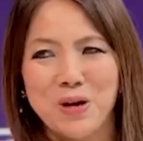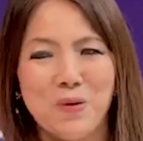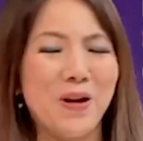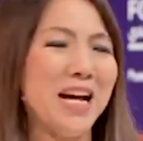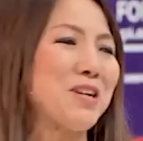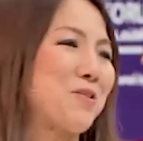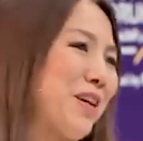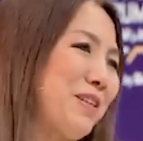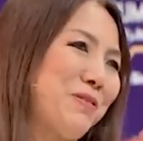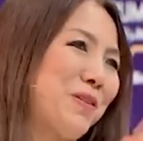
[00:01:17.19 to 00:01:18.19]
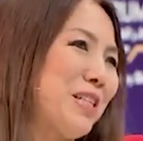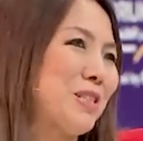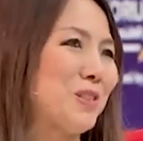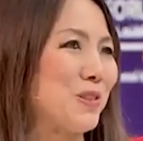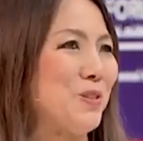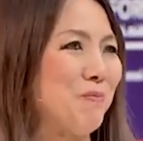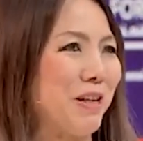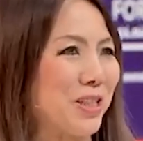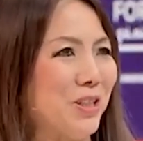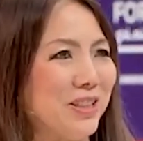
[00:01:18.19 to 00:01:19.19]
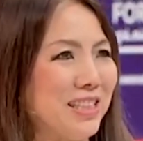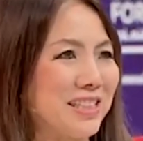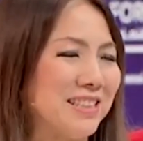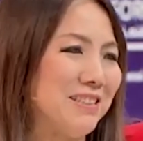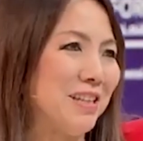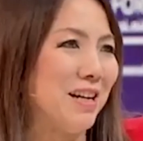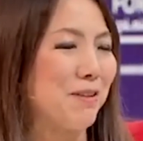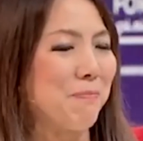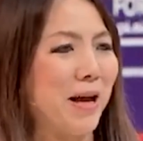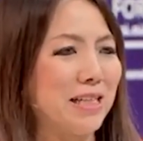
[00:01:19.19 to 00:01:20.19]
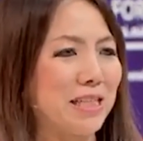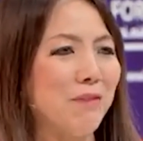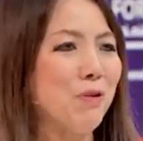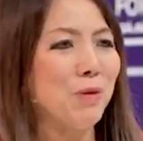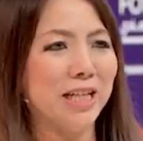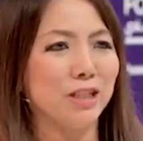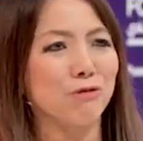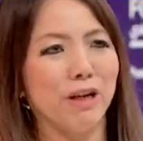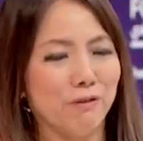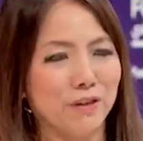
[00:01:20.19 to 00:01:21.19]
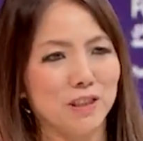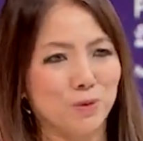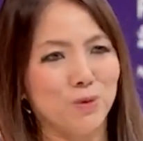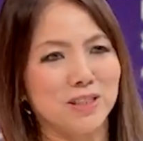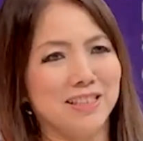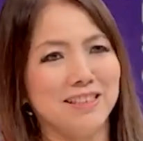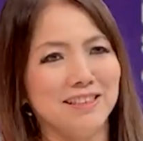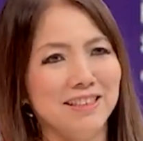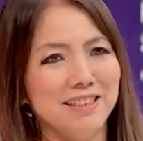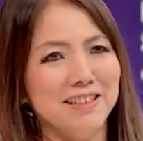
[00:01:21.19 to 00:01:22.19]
We had a great, when I talked to all my colleagues in other banks, everyone had a great first quarter.